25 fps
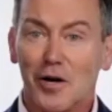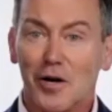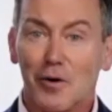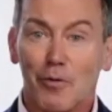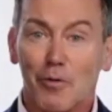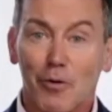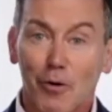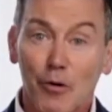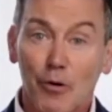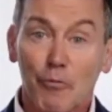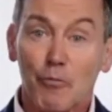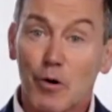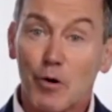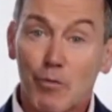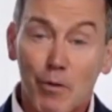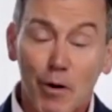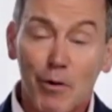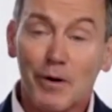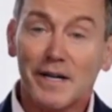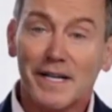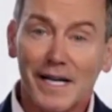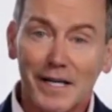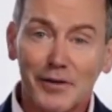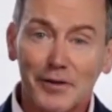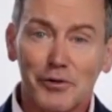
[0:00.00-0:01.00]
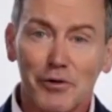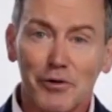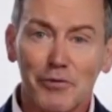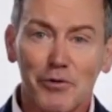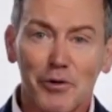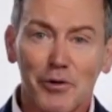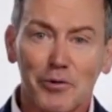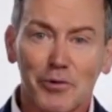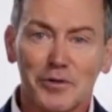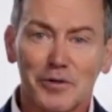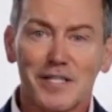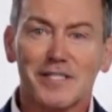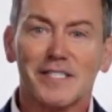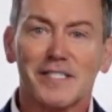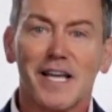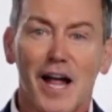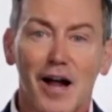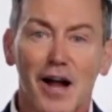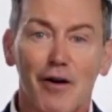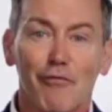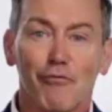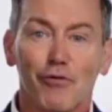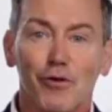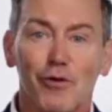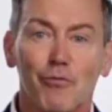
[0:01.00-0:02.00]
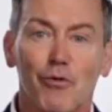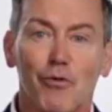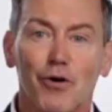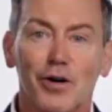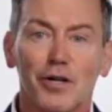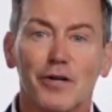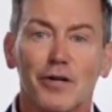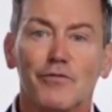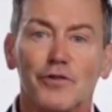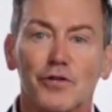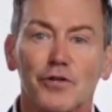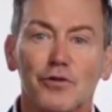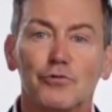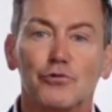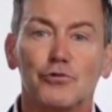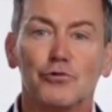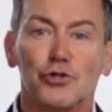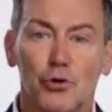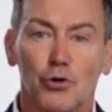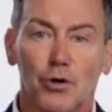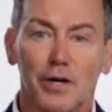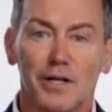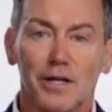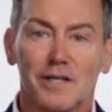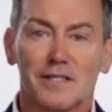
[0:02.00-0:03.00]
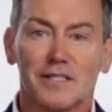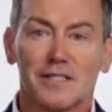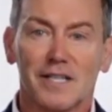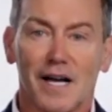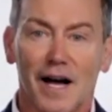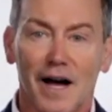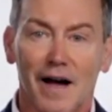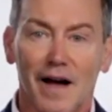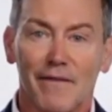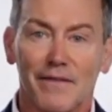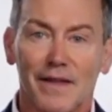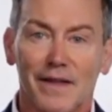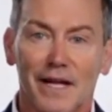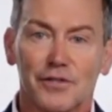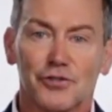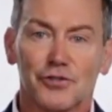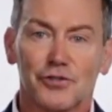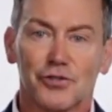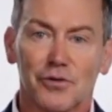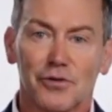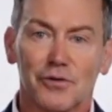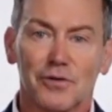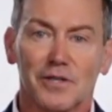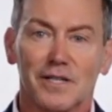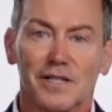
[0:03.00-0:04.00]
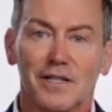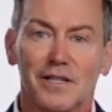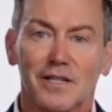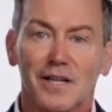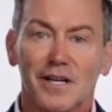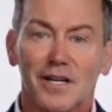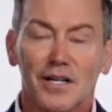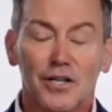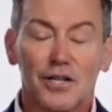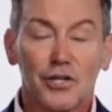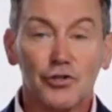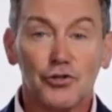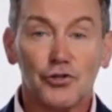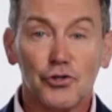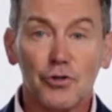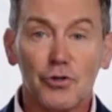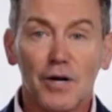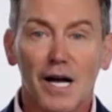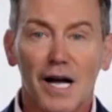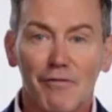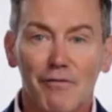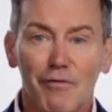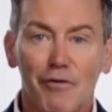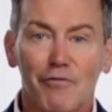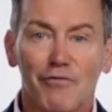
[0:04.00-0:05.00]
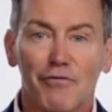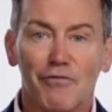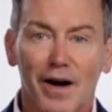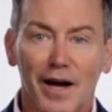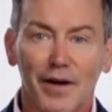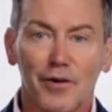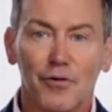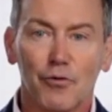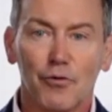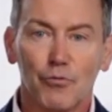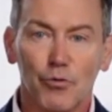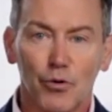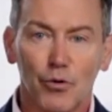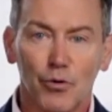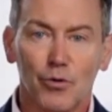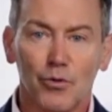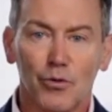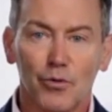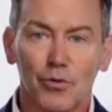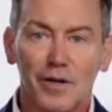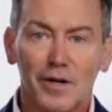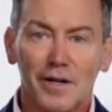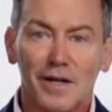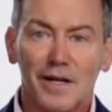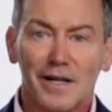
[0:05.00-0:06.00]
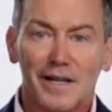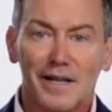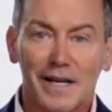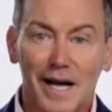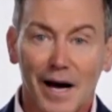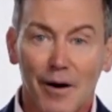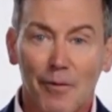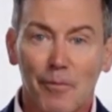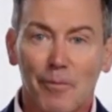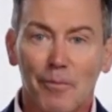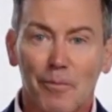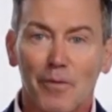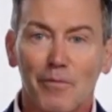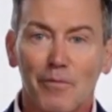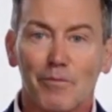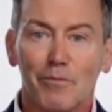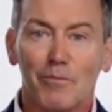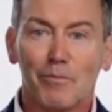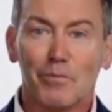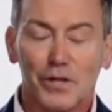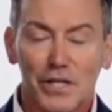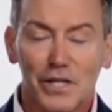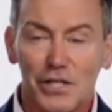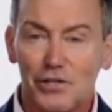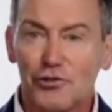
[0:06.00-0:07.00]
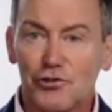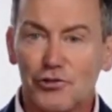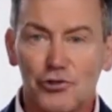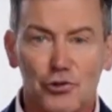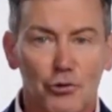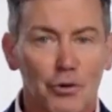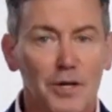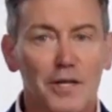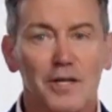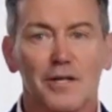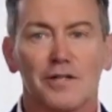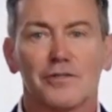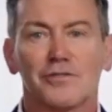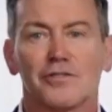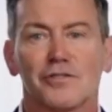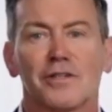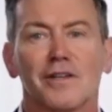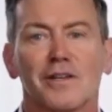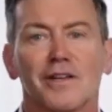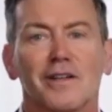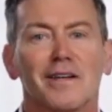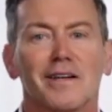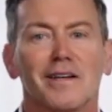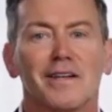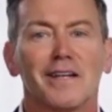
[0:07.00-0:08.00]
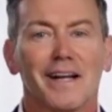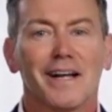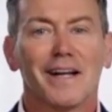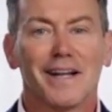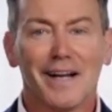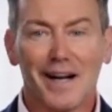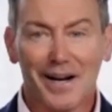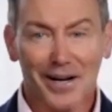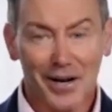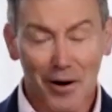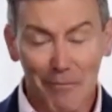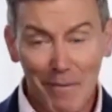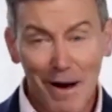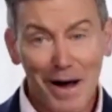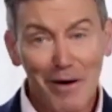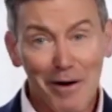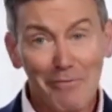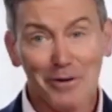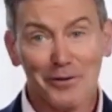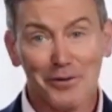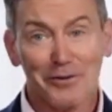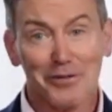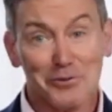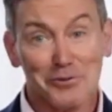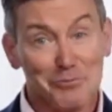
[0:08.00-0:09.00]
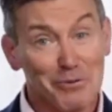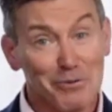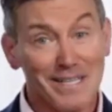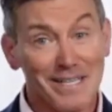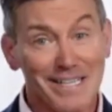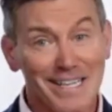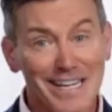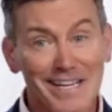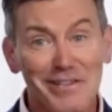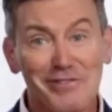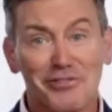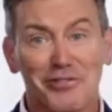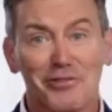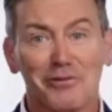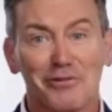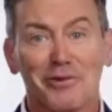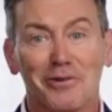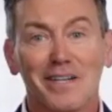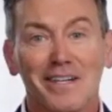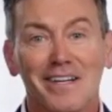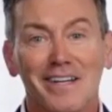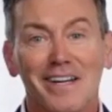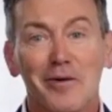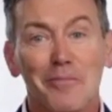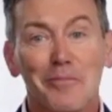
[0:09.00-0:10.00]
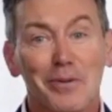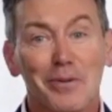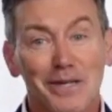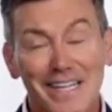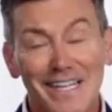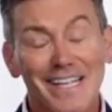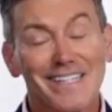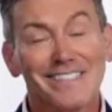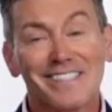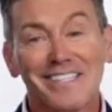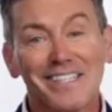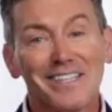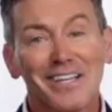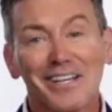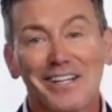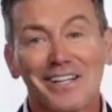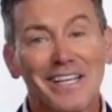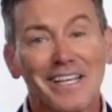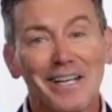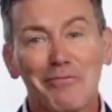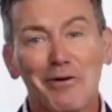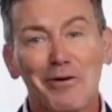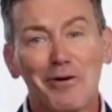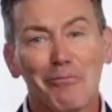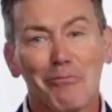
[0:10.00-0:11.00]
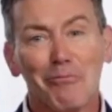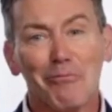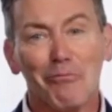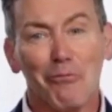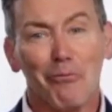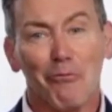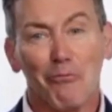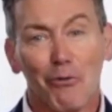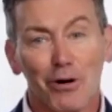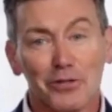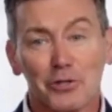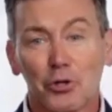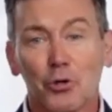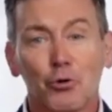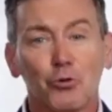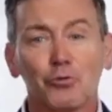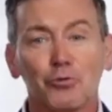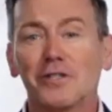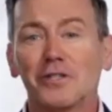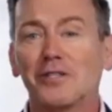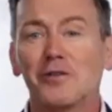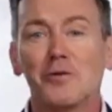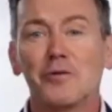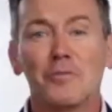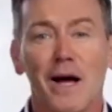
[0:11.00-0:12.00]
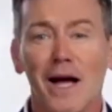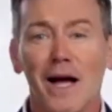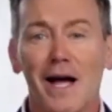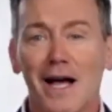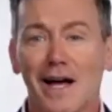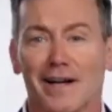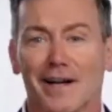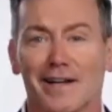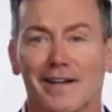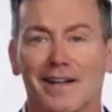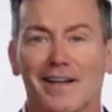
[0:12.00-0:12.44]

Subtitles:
We won't get there though, unless every one of you join us on that journey, because you have a vital role. Now, please join us. Like, come on with us. We need you. But then say like, hey, well, what's holding you back?